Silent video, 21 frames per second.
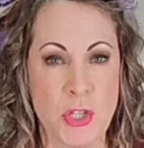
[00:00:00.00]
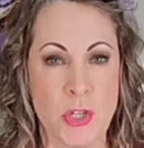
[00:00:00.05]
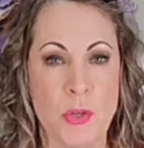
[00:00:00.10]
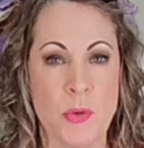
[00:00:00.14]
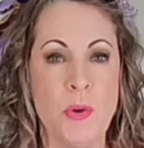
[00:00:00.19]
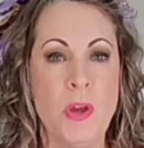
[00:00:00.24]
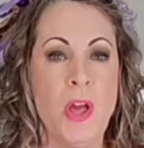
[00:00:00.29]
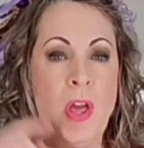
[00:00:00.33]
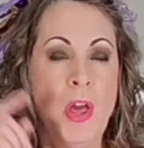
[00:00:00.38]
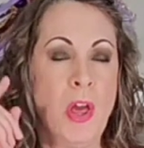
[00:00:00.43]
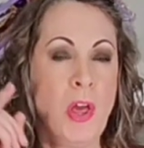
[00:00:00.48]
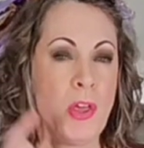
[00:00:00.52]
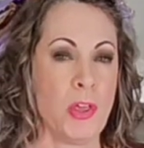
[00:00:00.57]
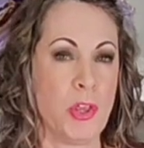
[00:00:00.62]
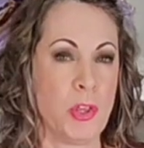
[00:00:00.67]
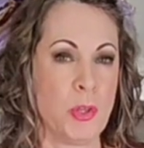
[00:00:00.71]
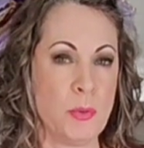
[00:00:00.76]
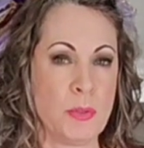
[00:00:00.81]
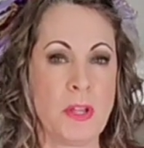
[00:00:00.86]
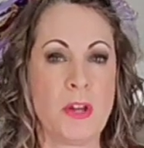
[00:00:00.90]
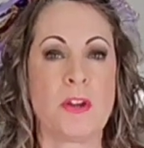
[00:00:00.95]
you,
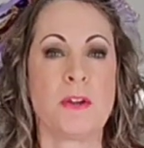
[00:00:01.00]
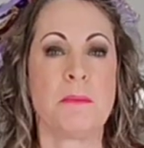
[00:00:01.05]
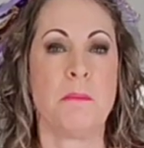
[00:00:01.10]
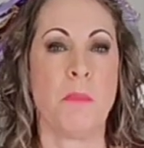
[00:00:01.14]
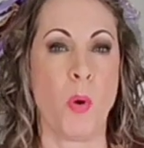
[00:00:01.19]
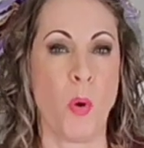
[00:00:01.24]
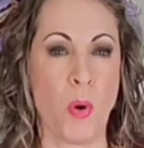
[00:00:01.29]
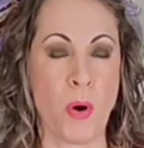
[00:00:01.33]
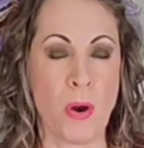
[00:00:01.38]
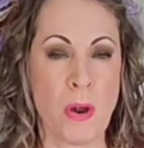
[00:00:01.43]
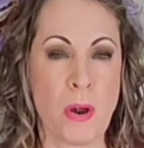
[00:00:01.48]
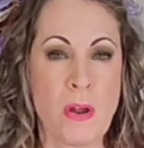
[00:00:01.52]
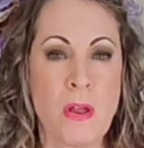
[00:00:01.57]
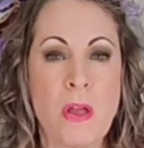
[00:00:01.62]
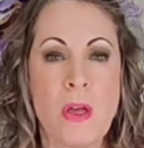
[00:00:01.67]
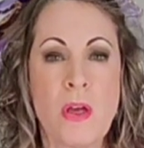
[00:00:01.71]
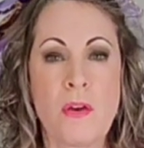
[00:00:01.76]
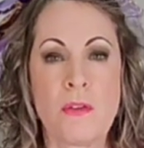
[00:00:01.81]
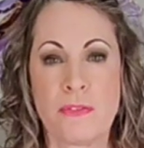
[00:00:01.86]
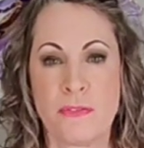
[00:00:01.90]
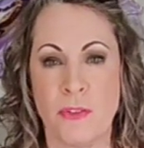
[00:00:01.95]
you learn more
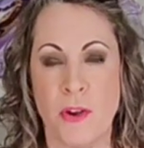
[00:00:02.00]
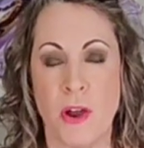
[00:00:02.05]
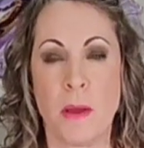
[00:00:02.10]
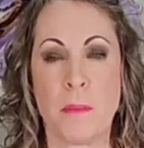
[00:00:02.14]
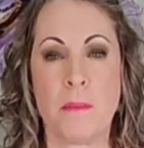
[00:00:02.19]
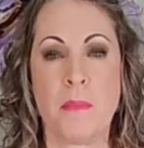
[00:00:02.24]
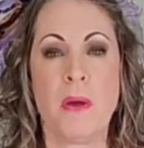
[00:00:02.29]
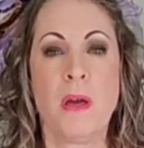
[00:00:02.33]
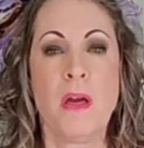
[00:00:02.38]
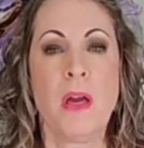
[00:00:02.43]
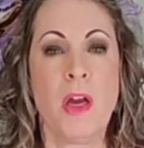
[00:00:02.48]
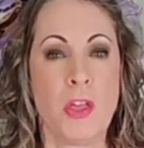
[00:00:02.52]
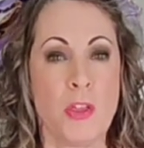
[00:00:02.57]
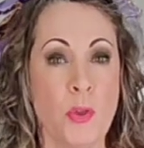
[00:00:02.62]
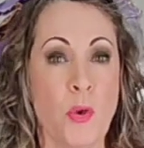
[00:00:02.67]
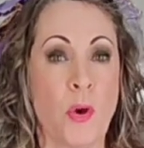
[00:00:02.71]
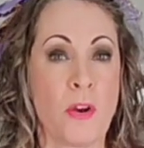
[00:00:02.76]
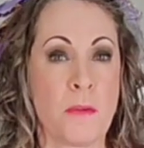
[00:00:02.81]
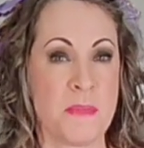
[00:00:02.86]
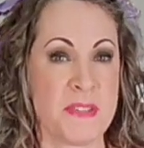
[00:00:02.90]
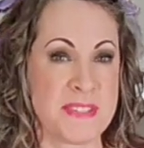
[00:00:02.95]
from
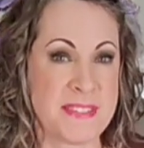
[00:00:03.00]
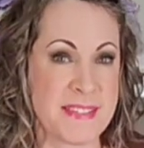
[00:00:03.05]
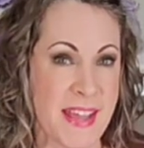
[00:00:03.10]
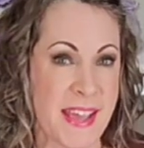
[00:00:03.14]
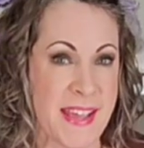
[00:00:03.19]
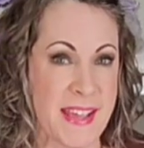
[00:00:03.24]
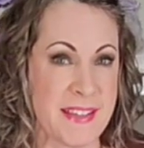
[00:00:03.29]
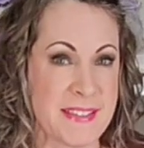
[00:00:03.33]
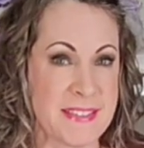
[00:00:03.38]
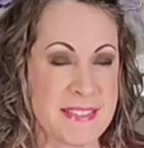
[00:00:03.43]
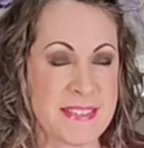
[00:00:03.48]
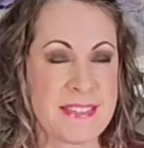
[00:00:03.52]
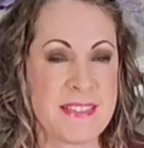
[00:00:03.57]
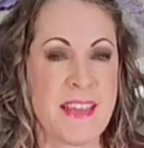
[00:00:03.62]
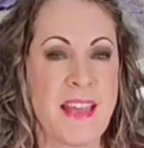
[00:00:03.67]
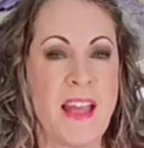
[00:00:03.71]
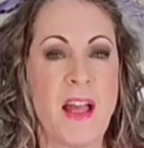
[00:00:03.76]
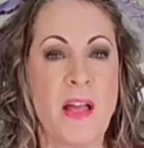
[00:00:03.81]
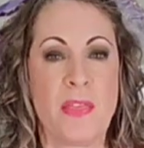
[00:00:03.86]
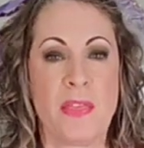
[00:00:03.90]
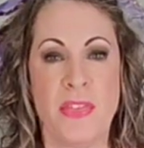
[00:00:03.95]
your mistakes
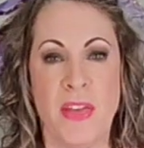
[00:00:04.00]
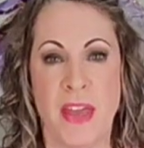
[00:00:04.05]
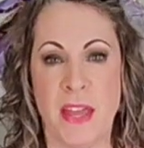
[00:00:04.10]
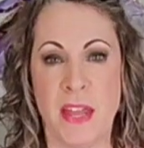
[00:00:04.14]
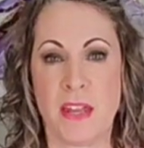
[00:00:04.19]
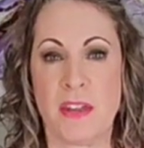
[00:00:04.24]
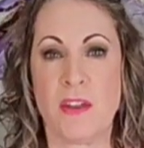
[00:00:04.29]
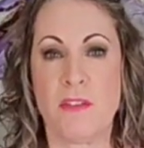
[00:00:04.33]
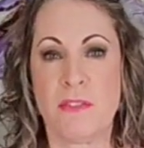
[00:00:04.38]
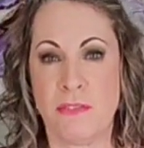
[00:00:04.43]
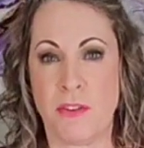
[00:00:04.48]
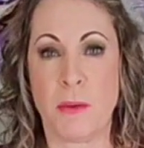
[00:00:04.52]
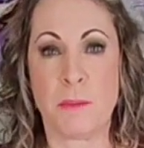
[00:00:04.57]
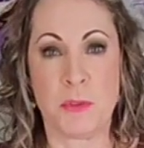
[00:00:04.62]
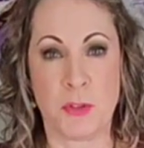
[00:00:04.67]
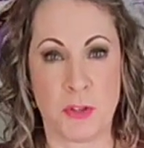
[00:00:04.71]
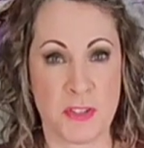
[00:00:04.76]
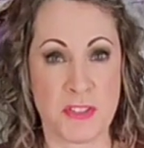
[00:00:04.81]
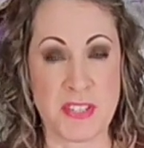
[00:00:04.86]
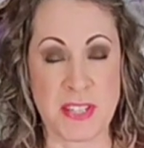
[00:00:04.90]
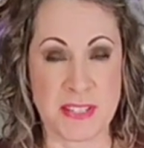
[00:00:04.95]
than from
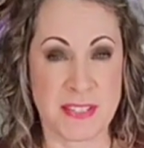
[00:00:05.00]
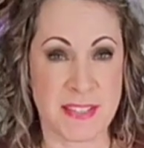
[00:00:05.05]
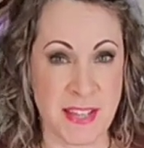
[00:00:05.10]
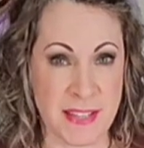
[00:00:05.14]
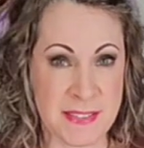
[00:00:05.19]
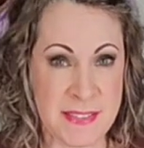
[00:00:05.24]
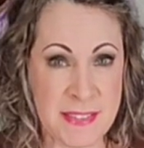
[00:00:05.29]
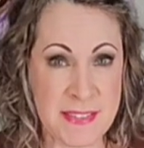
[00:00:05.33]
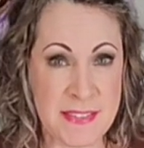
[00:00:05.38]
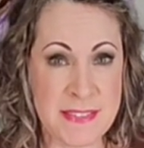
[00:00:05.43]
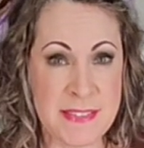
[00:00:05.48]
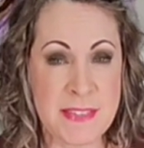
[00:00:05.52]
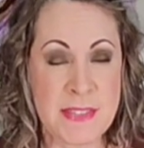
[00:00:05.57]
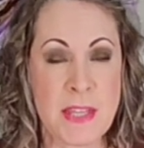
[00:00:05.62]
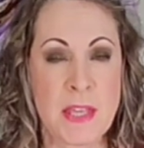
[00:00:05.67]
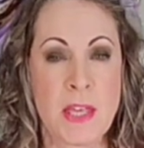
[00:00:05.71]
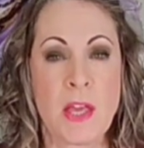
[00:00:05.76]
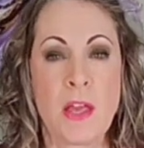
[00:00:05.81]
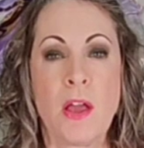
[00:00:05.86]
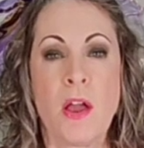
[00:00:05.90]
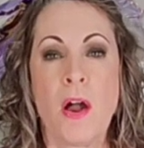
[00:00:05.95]
your successes,
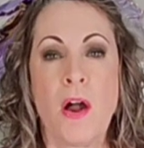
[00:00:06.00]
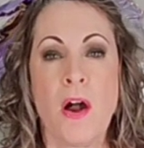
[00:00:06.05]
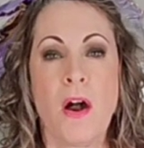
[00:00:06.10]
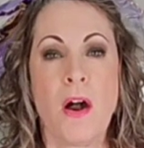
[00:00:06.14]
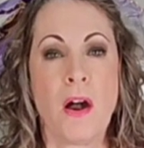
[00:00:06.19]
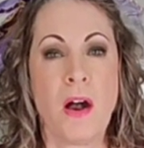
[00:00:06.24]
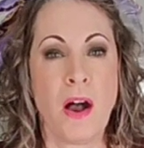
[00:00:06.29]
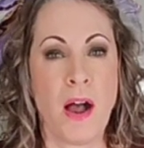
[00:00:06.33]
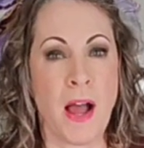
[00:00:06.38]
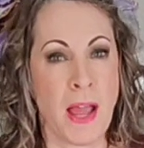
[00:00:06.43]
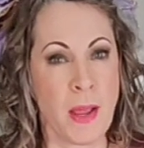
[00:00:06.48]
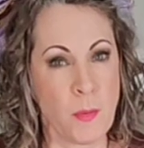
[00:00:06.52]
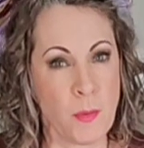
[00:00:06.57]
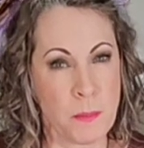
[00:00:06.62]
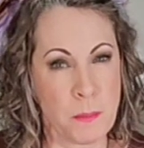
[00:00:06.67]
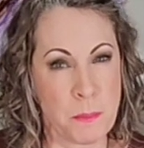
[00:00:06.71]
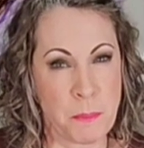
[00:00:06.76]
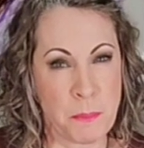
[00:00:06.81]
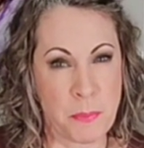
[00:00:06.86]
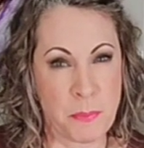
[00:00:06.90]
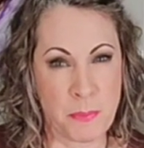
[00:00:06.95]
I
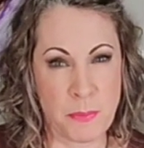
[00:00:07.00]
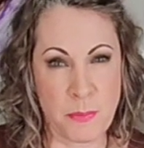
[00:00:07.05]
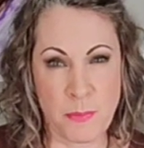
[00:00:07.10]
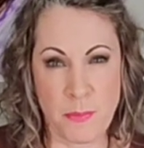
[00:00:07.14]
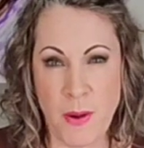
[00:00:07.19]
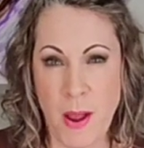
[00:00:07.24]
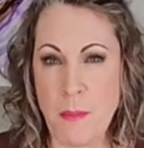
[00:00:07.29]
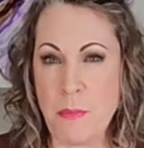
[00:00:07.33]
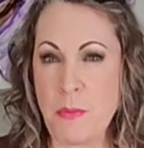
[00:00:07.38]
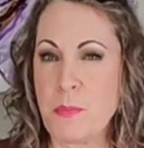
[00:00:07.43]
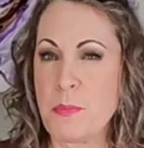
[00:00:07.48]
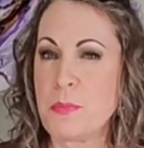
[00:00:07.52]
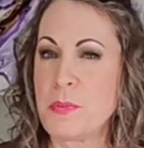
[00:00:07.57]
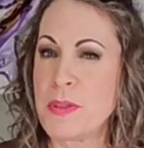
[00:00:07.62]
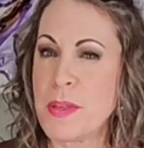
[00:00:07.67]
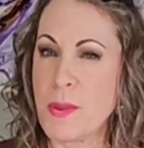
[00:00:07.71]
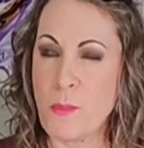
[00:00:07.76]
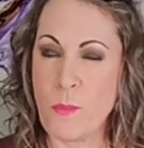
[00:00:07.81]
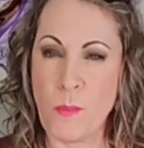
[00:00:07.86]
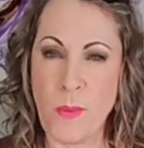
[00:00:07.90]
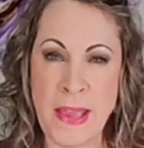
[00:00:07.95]
would
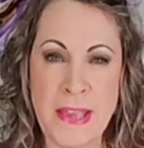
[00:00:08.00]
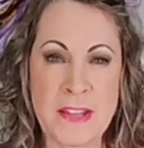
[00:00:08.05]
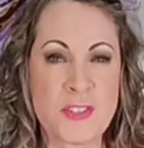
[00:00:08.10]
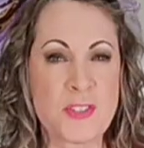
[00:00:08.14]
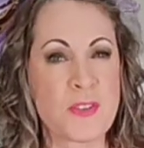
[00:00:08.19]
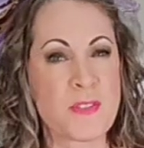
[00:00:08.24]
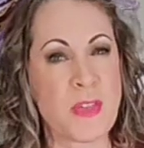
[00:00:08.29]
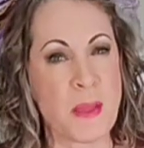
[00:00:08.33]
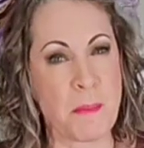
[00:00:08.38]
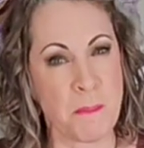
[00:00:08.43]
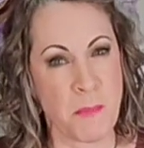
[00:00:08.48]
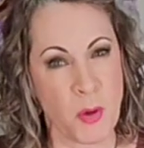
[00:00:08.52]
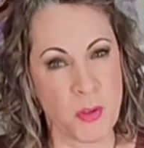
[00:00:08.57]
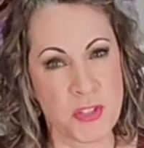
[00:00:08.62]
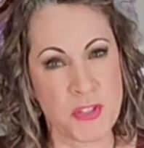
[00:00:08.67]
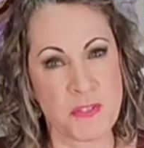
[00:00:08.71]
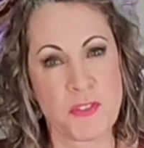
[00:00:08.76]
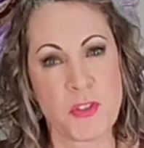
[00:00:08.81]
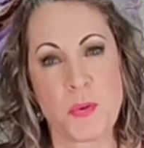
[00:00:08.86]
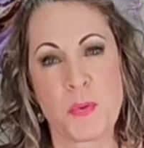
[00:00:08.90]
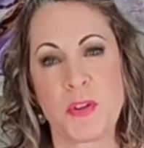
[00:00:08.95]
probably wager that
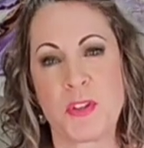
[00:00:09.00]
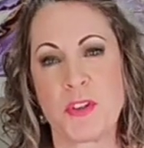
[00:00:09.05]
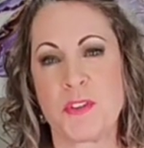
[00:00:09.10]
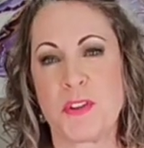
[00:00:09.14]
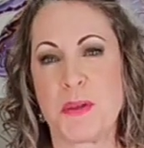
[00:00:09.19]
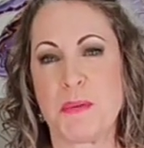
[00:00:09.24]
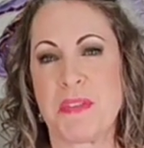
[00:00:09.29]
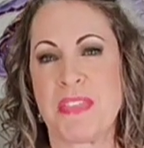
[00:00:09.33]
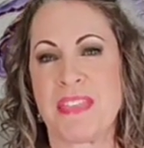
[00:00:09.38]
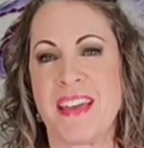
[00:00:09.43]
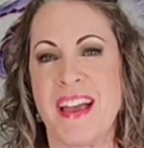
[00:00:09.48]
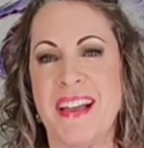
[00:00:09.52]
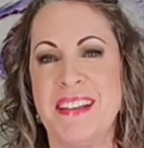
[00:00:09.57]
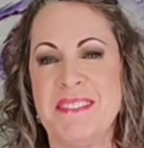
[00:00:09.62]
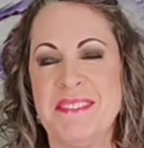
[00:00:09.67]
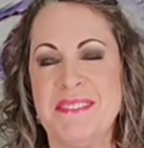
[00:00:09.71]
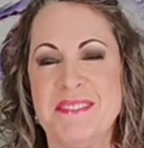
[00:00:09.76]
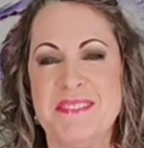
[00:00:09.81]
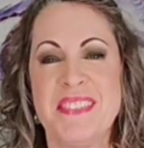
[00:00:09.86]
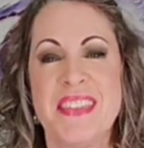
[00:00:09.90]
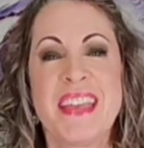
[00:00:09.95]
most of you would agree with that.